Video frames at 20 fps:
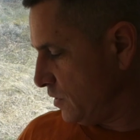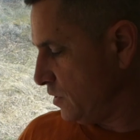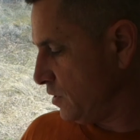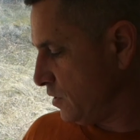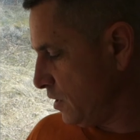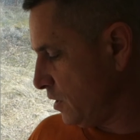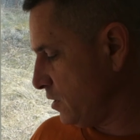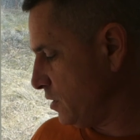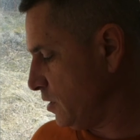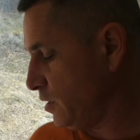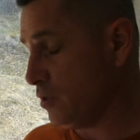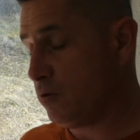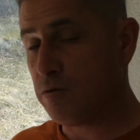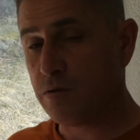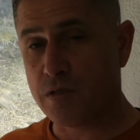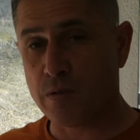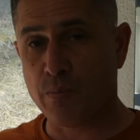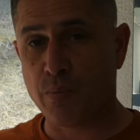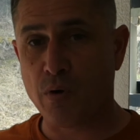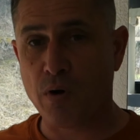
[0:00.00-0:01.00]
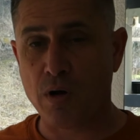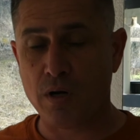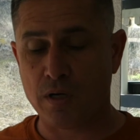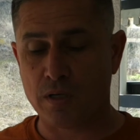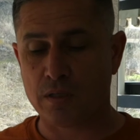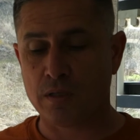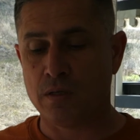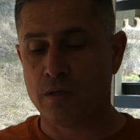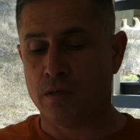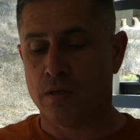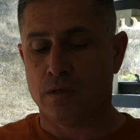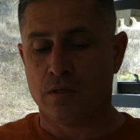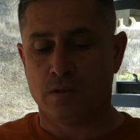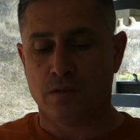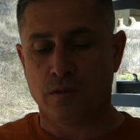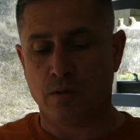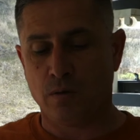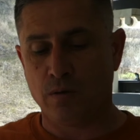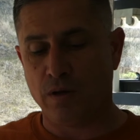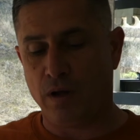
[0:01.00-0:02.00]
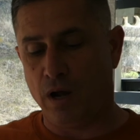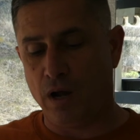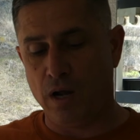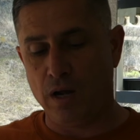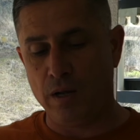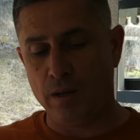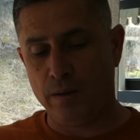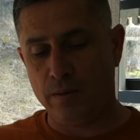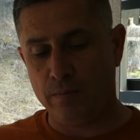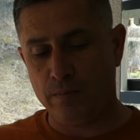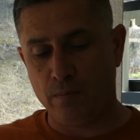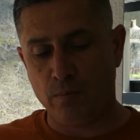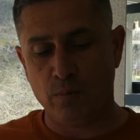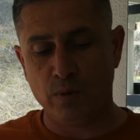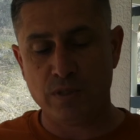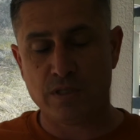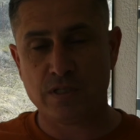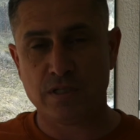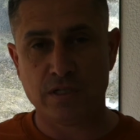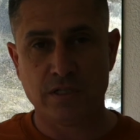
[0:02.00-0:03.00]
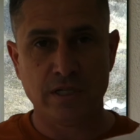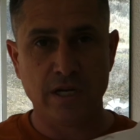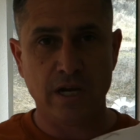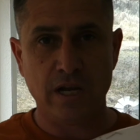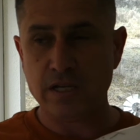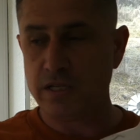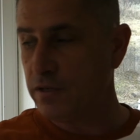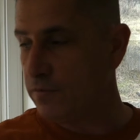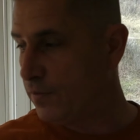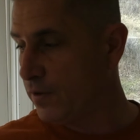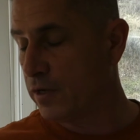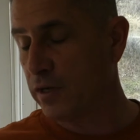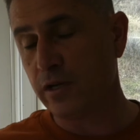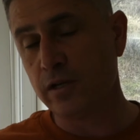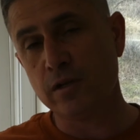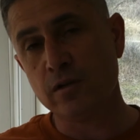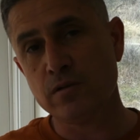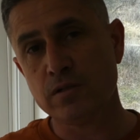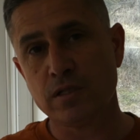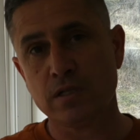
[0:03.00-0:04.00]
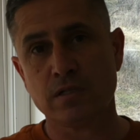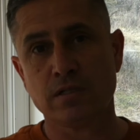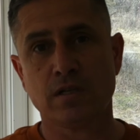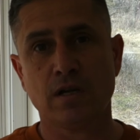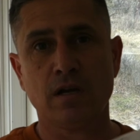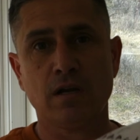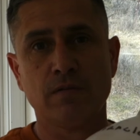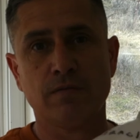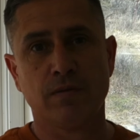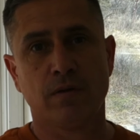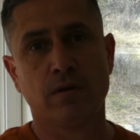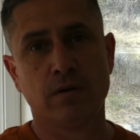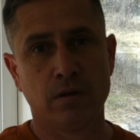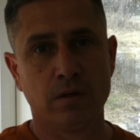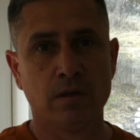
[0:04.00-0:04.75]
just to use the product. So I would suggest if you're going to use this stuff,